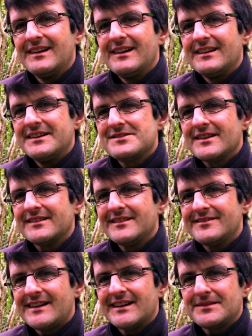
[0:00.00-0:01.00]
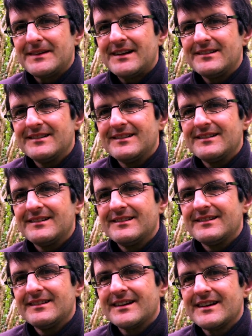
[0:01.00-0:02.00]
an interesting fact about
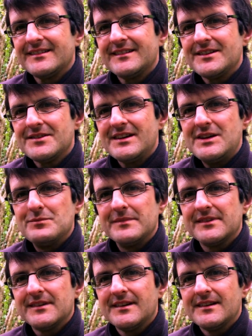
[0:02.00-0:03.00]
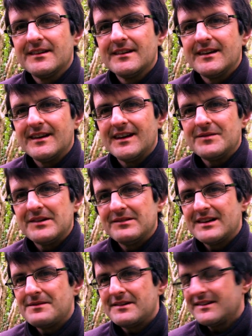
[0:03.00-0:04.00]
custard creams, but we'll
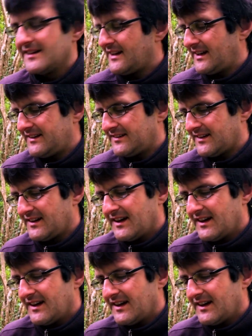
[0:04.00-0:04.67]
come on to that later.